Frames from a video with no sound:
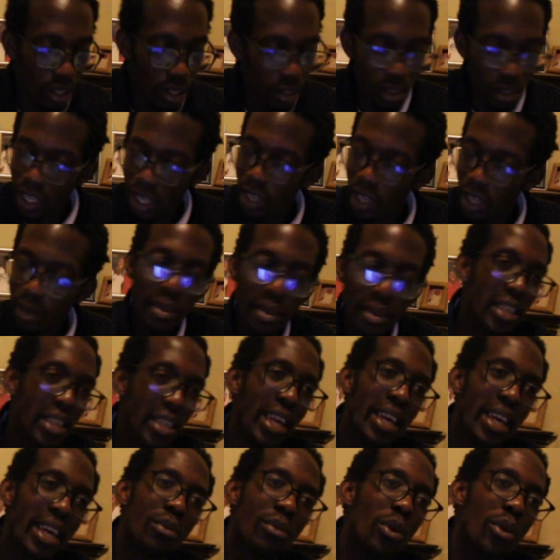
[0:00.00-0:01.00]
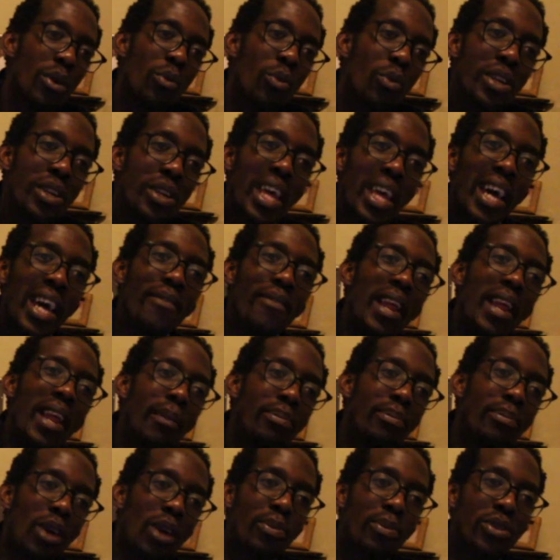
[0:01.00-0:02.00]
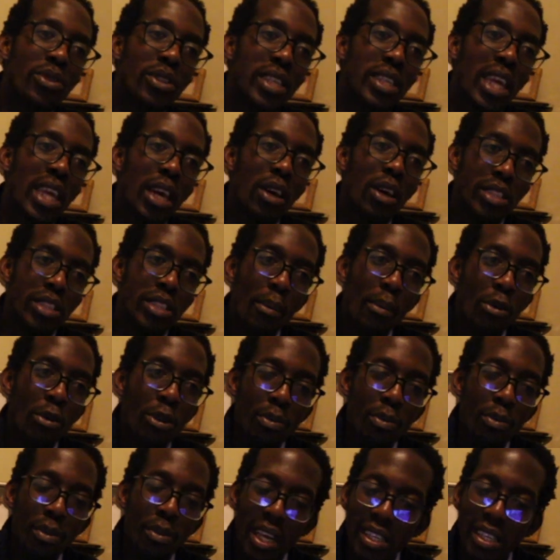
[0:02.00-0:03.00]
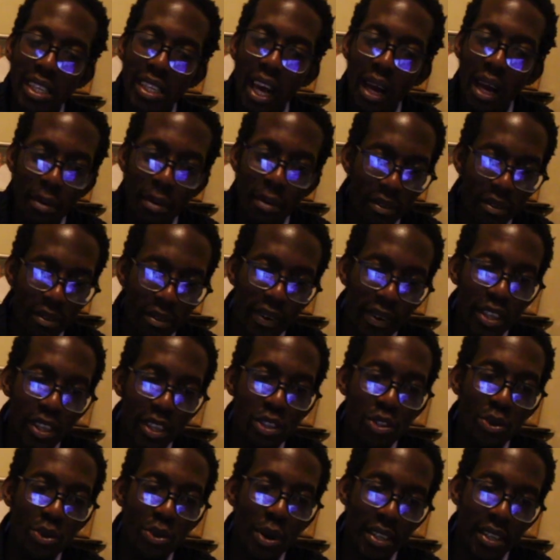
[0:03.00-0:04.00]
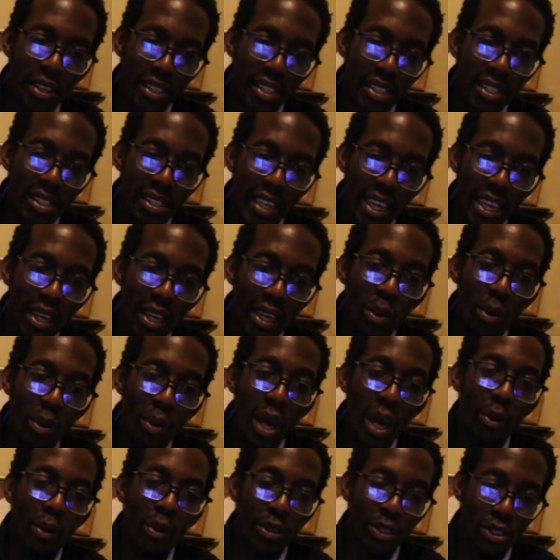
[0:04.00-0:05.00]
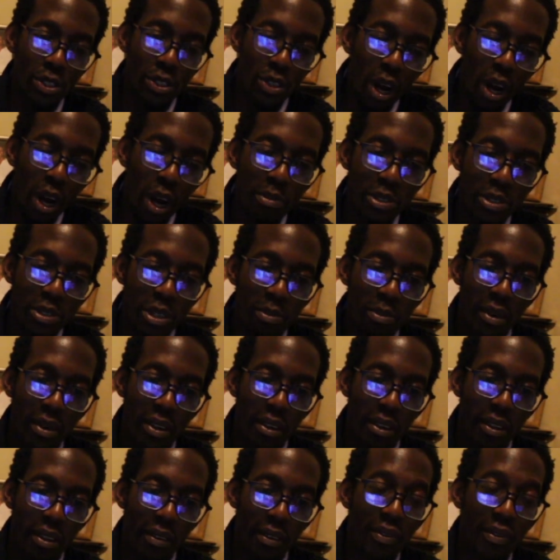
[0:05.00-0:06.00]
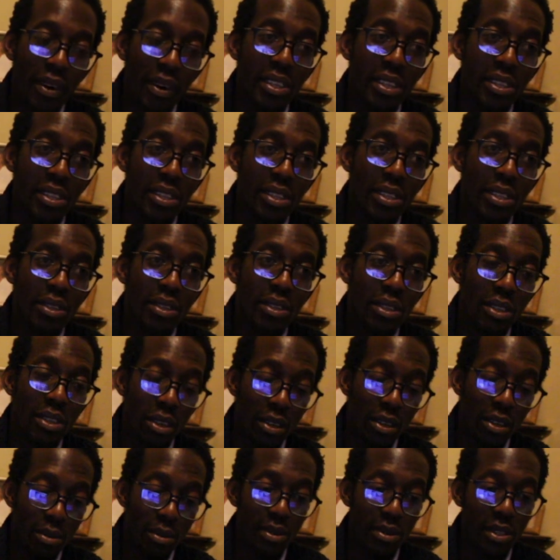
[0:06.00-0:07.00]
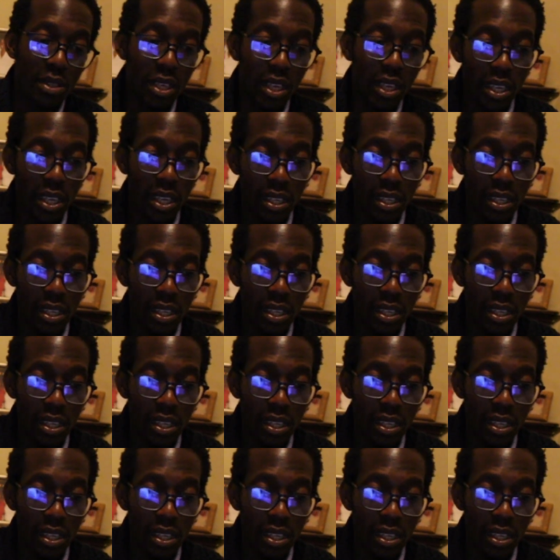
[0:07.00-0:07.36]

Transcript: You know what I mean? Like, we wouldn't have laptops today because somebody would be like, nah, motherfucker, you're trying to take away our jobs, you motherfucker. motherfucker. You know what I'm saying?